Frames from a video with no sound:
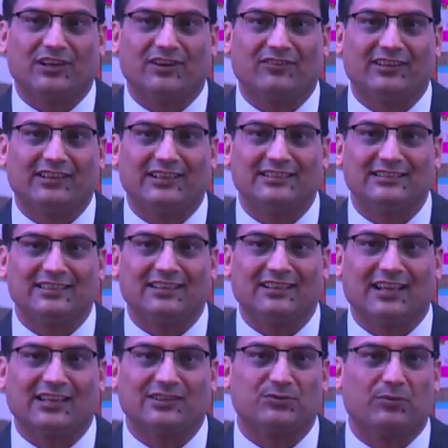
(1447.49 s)
governance and
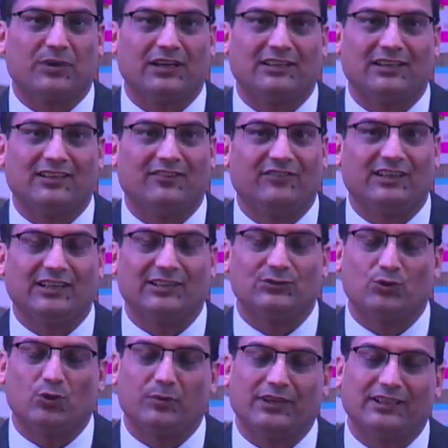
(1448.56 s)
last mile delivery and
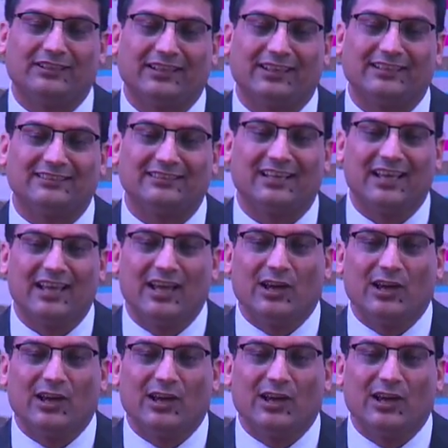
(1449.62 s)
so many things.